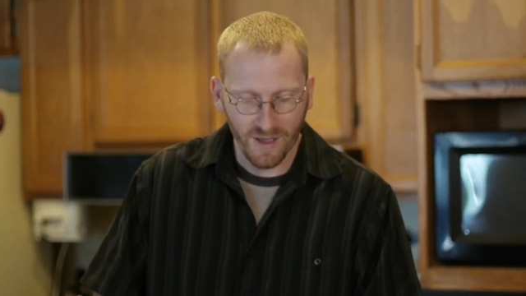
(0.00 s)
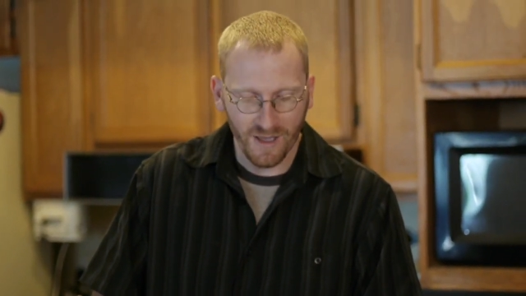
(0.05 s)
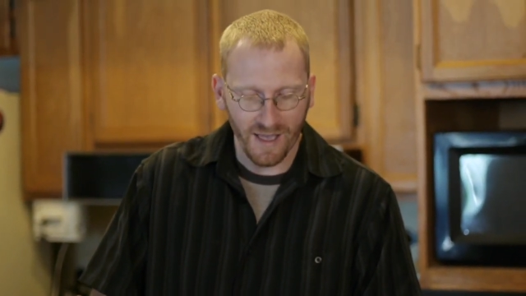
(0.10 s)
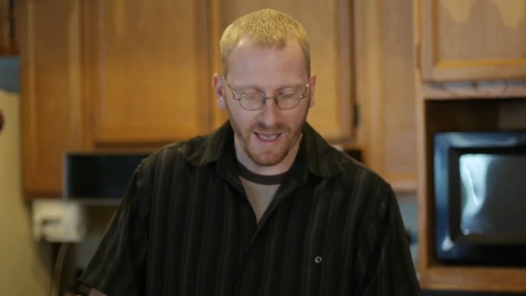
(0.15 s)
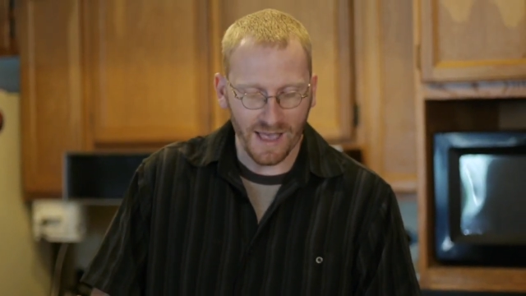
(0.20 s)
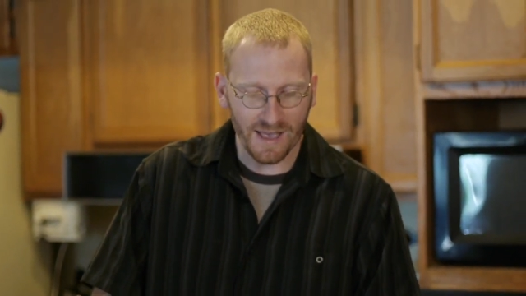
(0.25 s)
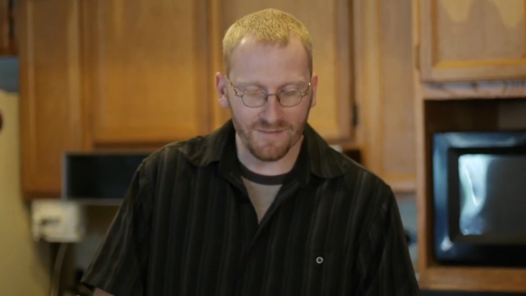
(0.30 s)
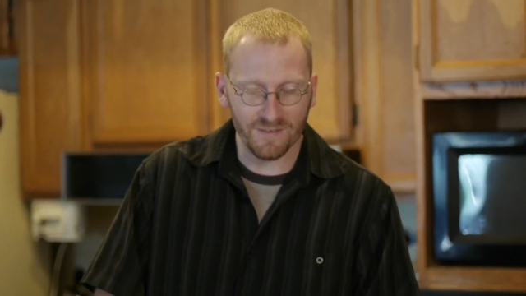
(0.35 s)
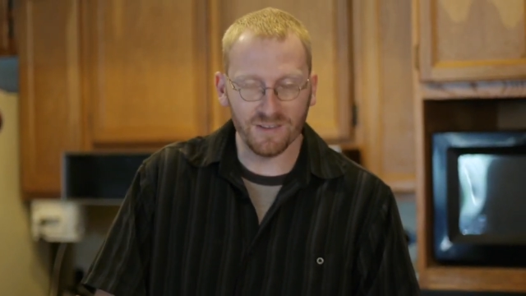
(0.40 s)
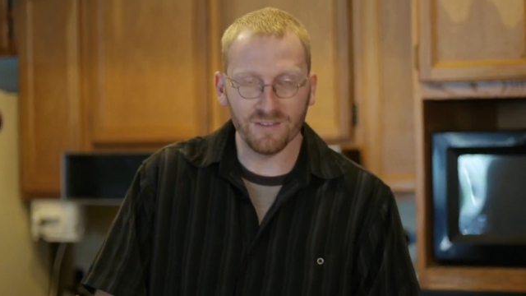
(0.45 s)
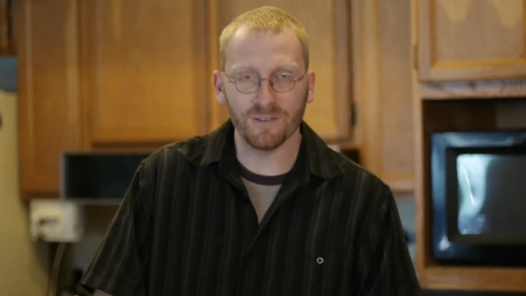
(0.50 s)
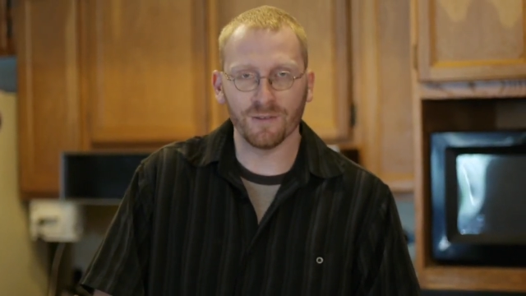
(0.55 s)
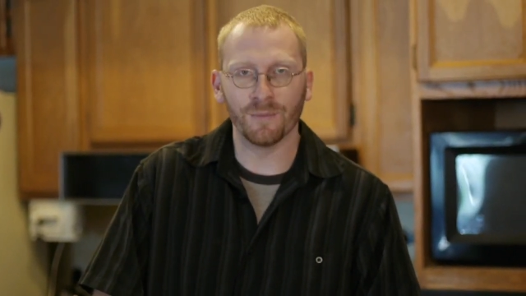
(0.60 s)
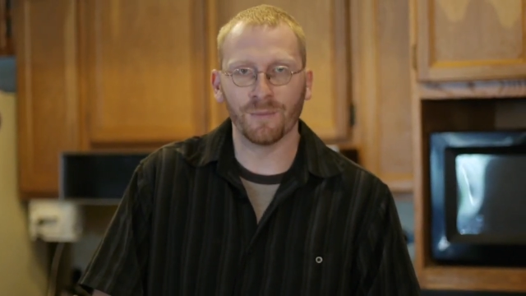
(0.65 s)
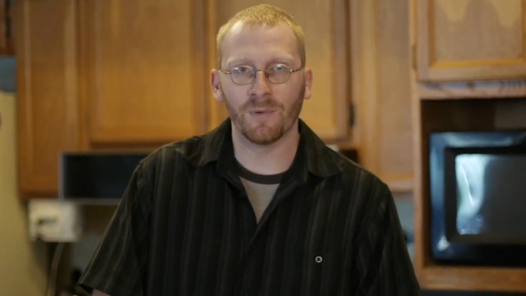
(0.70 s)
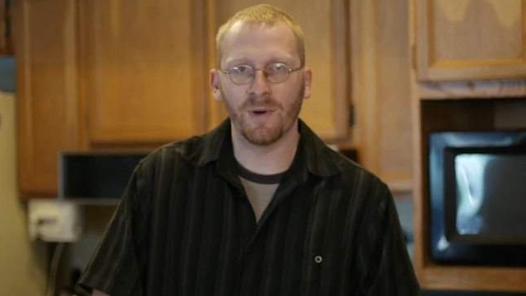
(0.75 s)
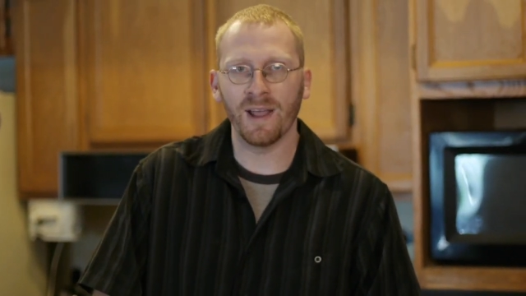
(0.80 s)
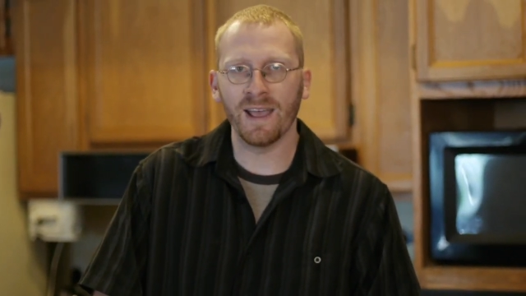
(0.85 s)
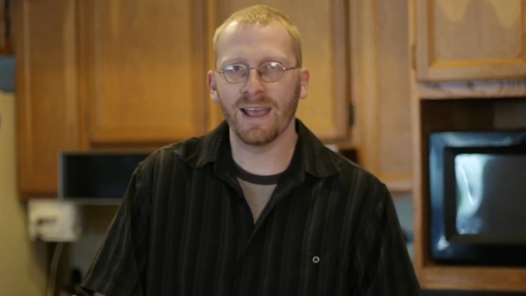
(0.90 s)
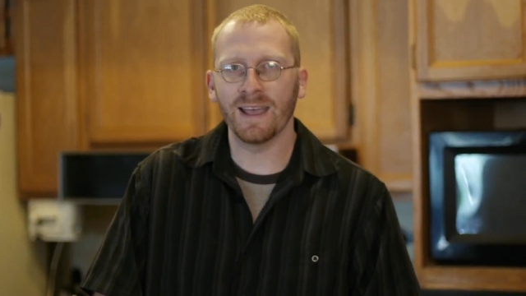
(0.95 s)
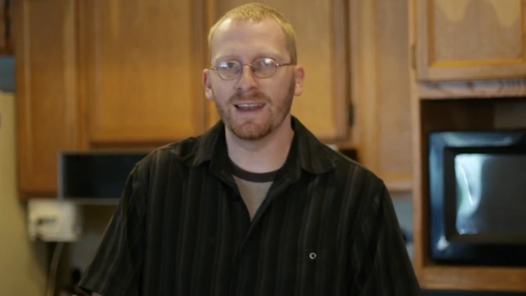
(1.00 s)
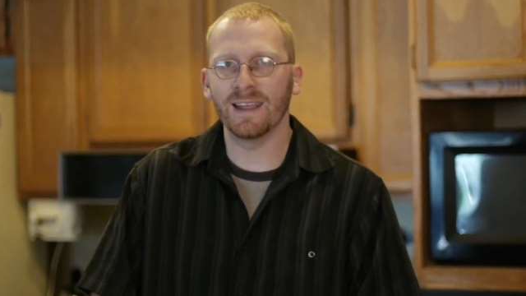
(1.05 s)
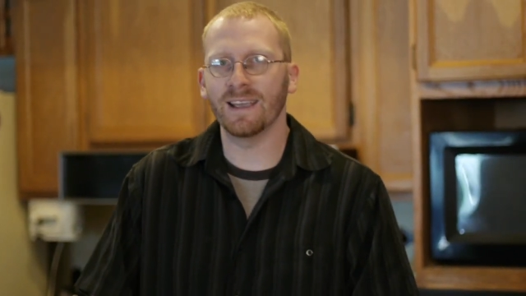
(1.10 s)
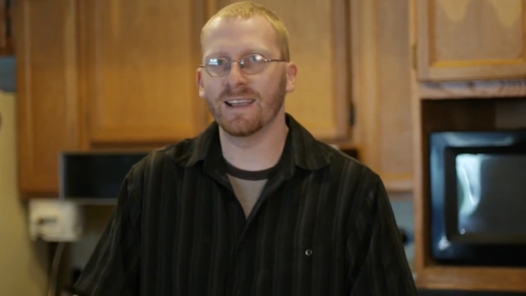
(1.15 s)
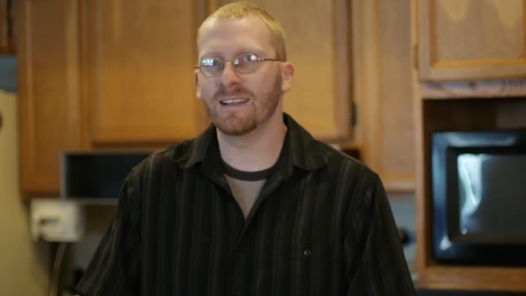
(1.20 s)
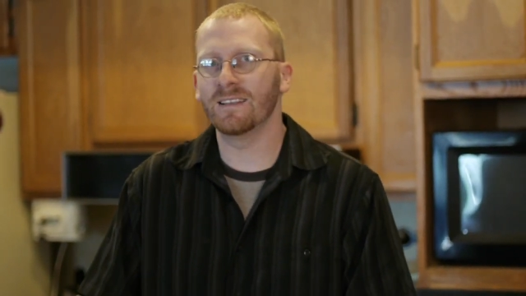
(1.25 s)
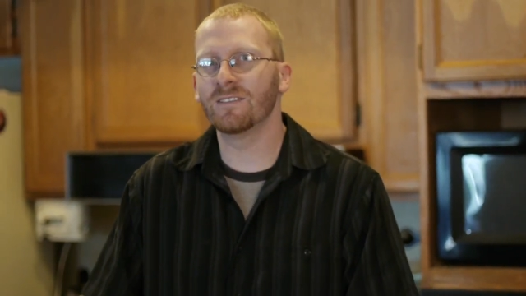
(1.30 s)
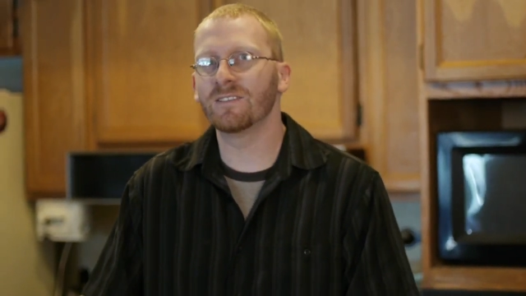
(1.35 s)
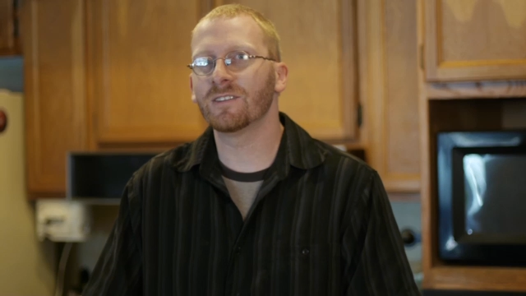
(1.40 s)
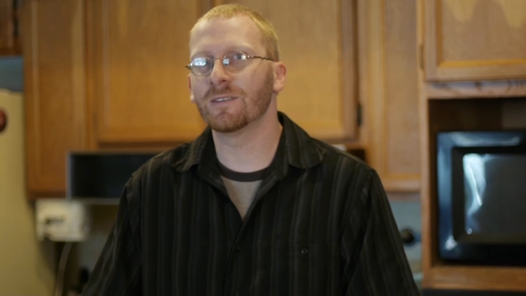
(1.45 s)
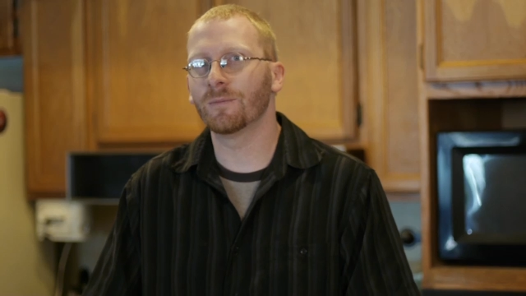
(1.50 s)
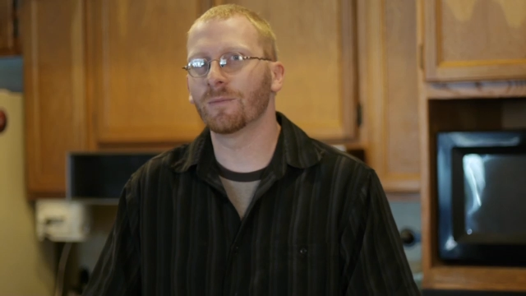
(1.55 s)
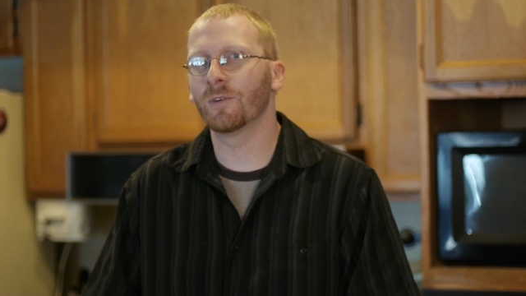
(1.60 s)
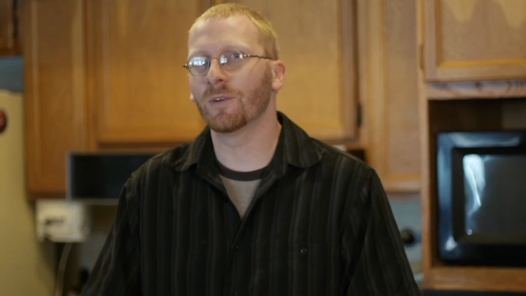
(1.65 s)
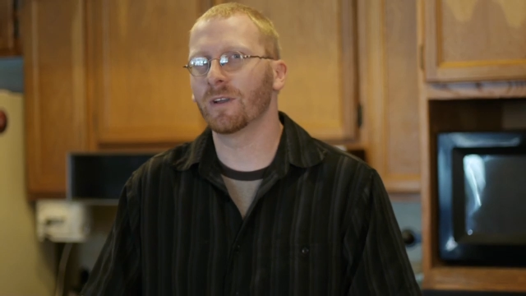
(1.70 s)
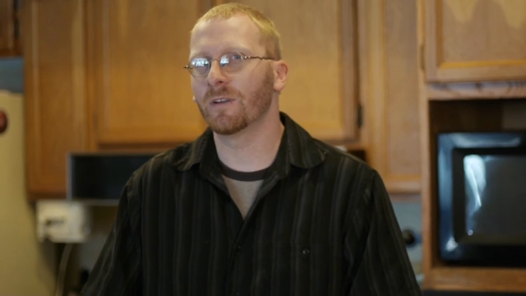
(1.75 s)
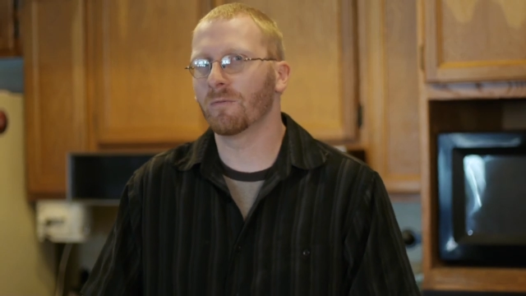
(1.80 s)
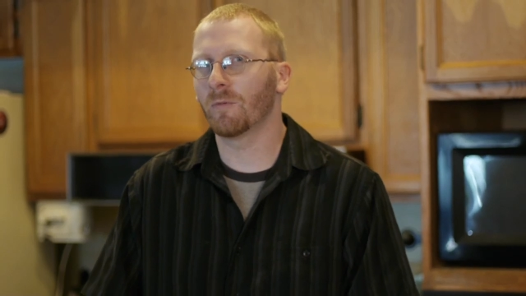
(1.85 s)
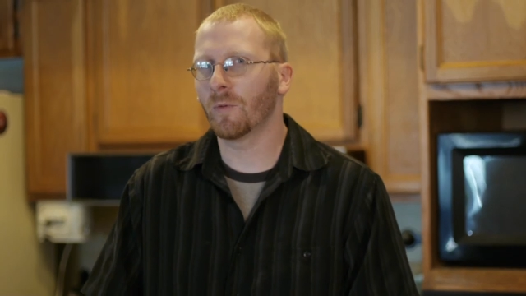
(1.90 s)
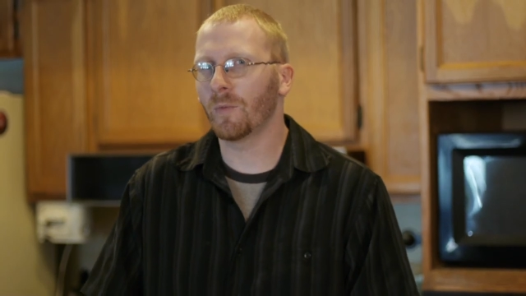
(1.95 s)
having some red and some
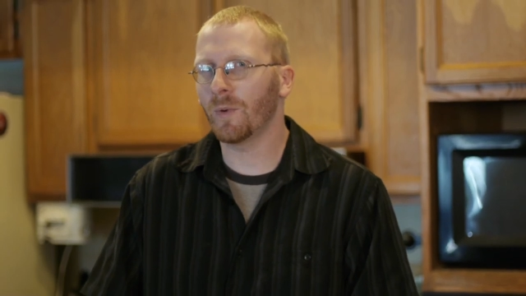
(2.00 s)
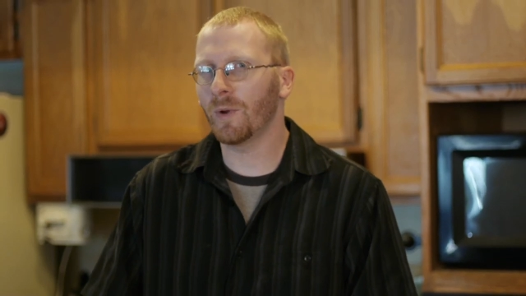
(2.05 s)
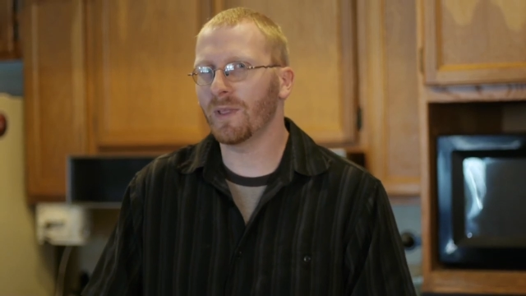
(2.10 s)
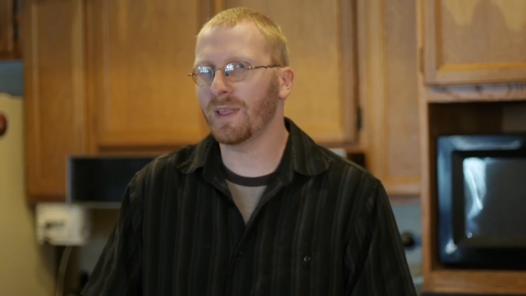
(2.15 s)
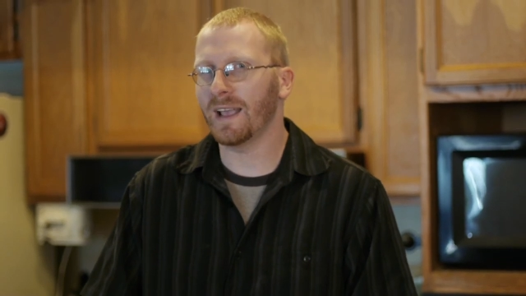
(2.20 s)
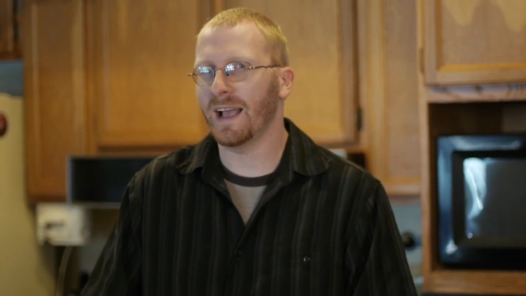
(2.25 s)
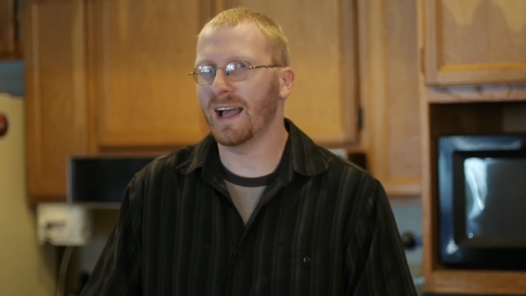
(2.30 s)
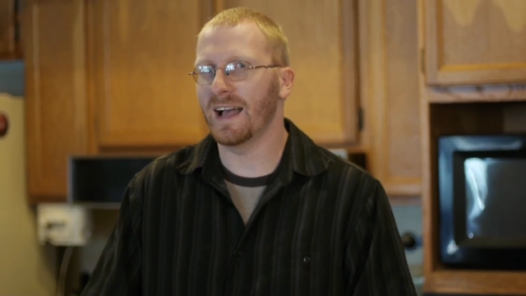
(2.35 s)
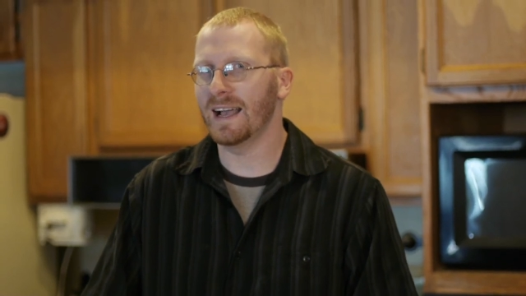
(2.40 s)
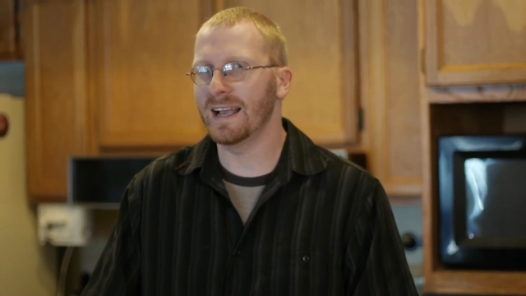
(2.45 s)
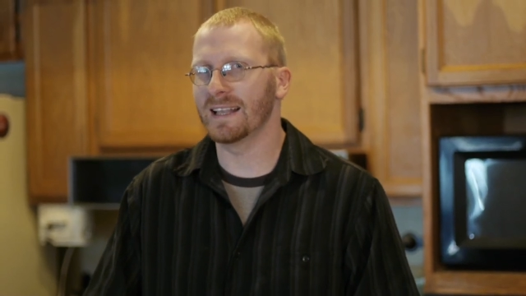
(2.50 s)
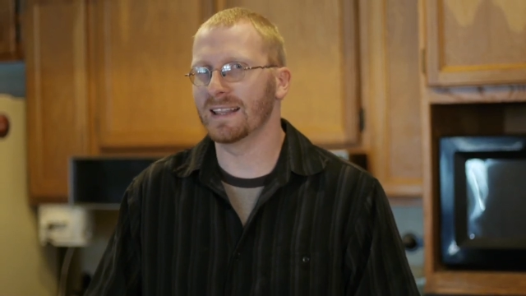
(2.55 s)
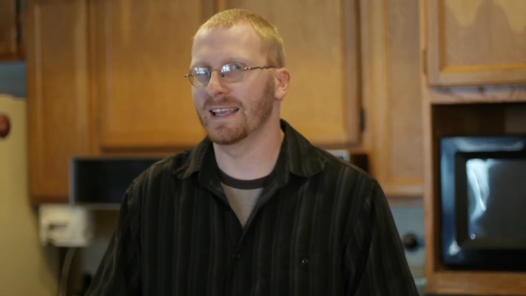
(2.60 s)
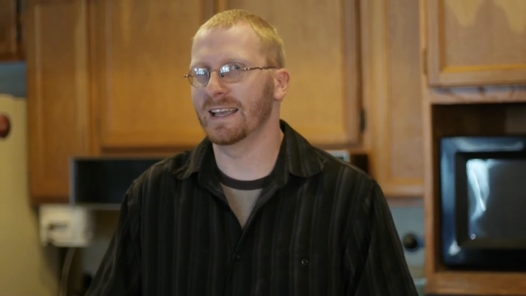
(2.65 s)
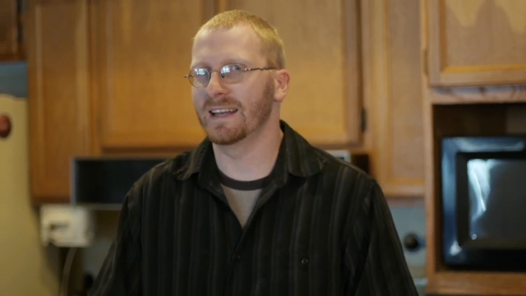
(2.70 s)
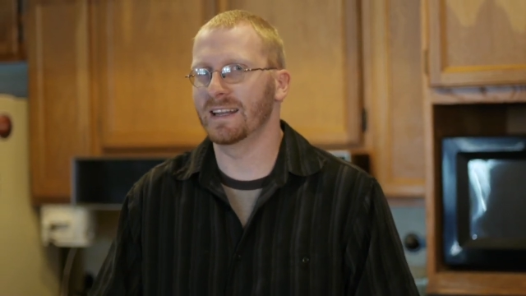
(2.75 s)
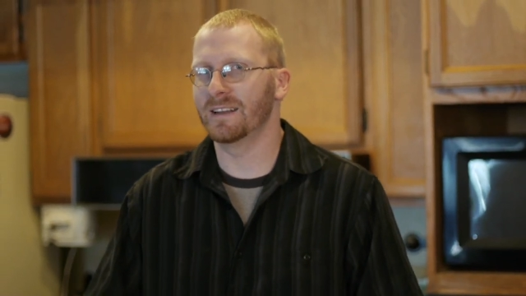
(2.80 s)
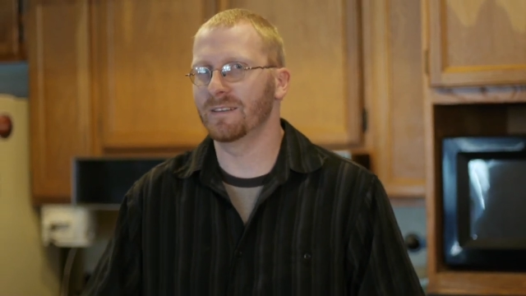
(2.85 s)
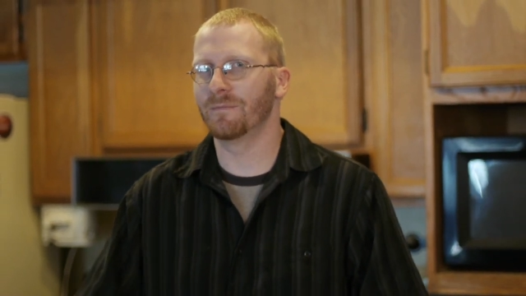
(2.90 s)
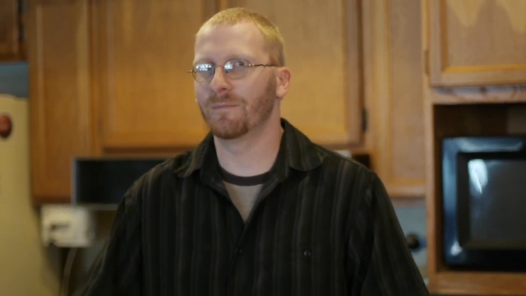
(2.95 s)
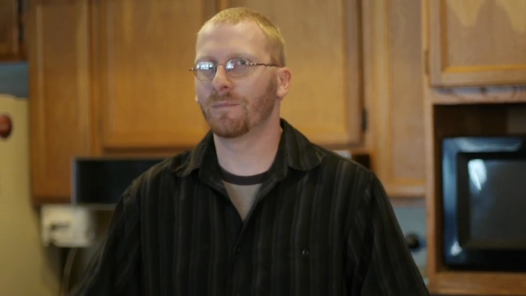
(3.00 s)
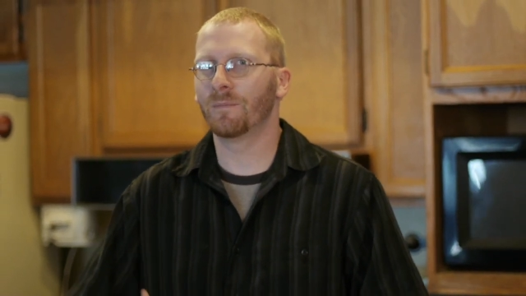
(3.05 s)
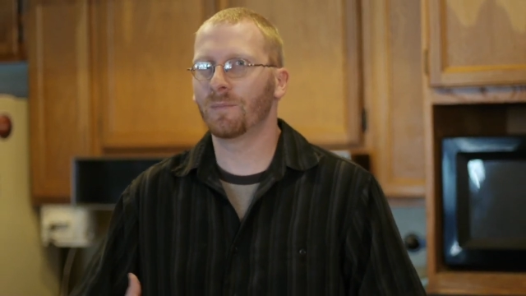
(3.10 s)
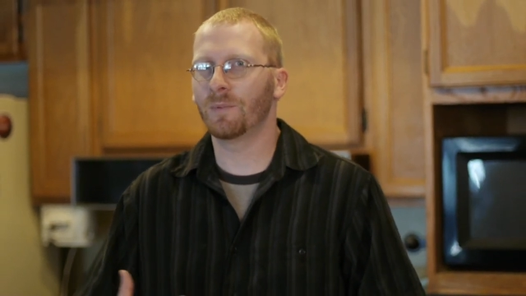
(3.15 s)
green will really highlight it and